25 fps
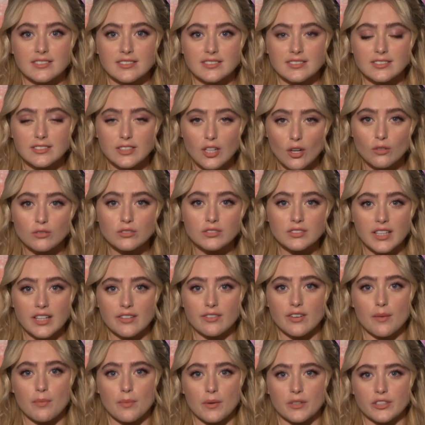Don't
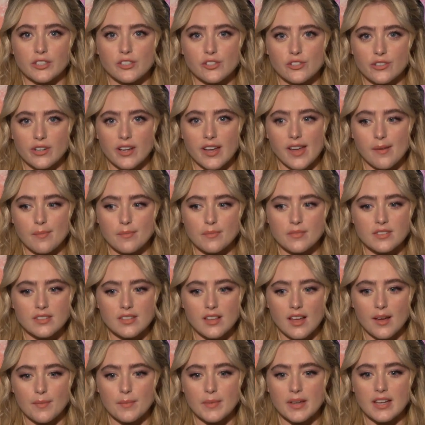give up on your dreams.
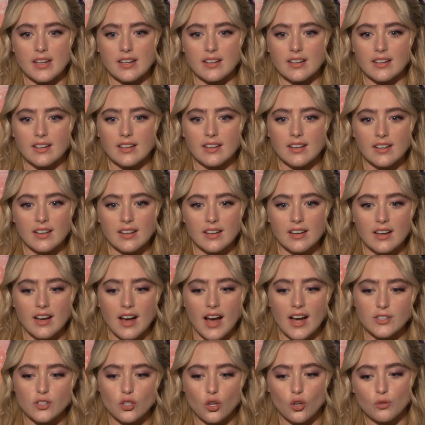I mean,
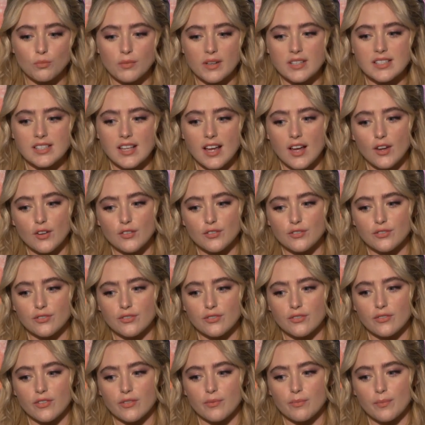I told myself
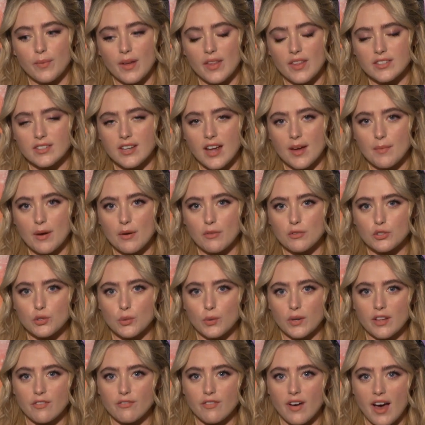by the time I was
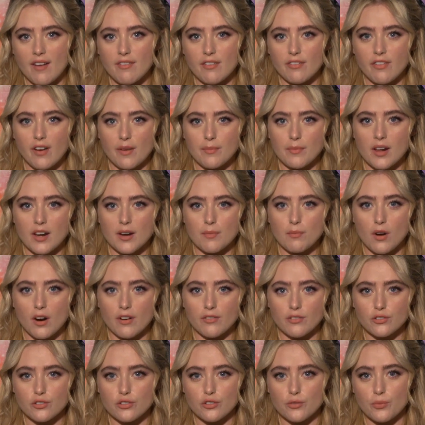25, if I'm not a
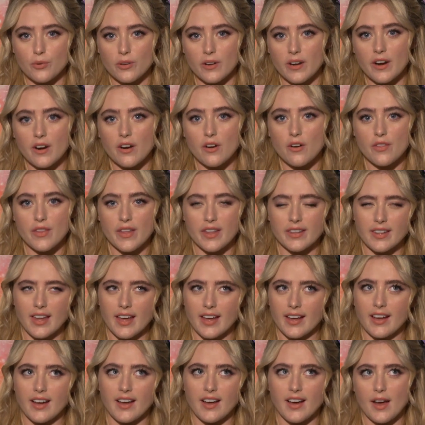Marvel superhero, then
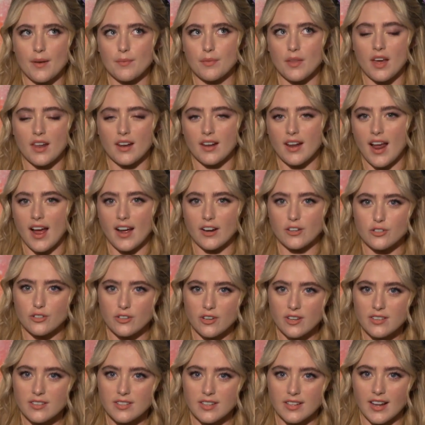like I'm not an
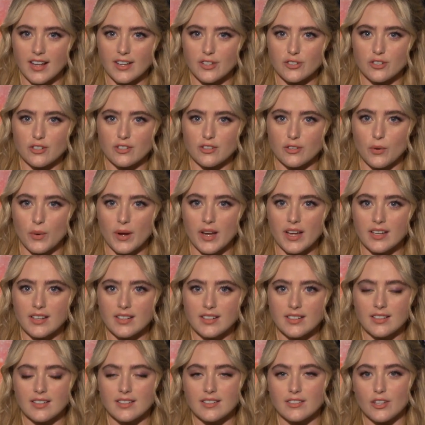actress and I should quit.
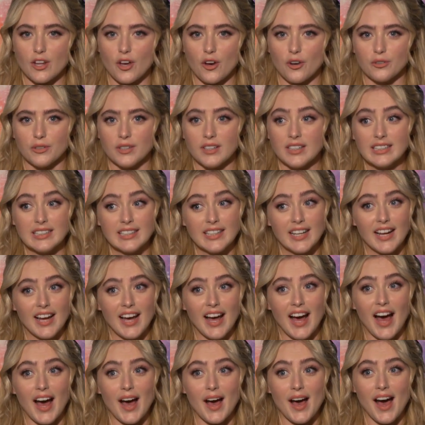So
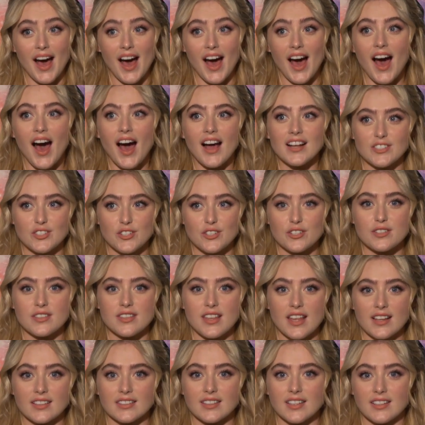I just
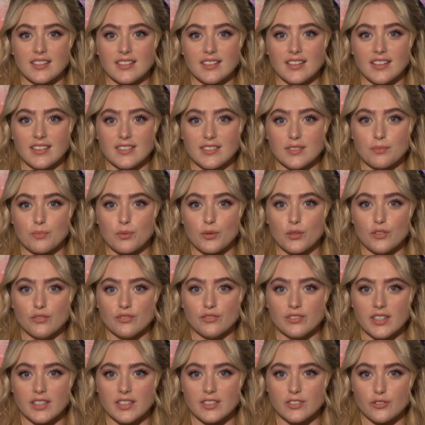think that it's proof
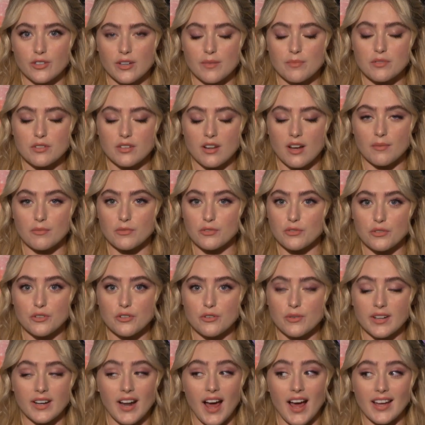that dreams come true,
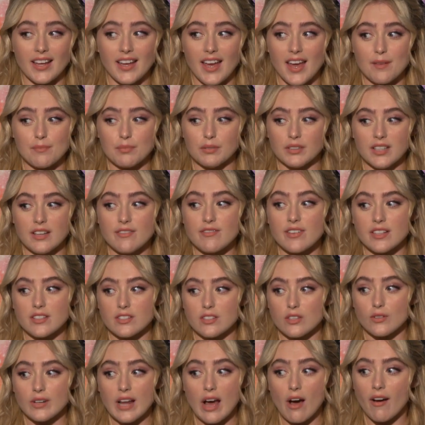and I can't believe it.
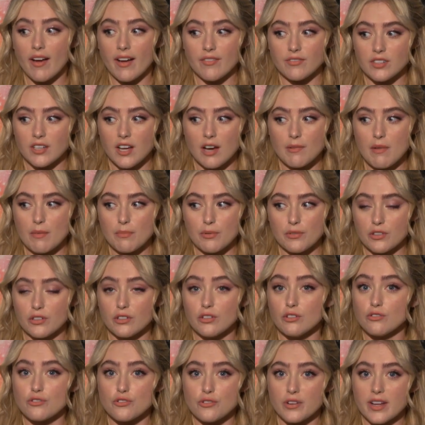So now I have to come up with a
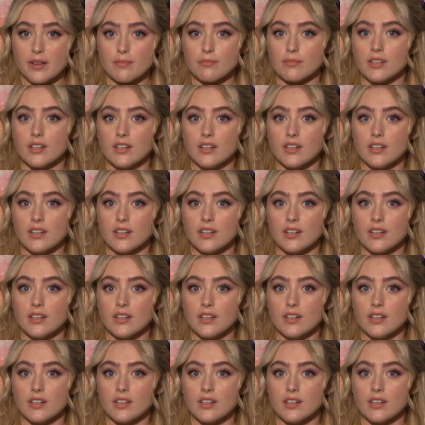new dream.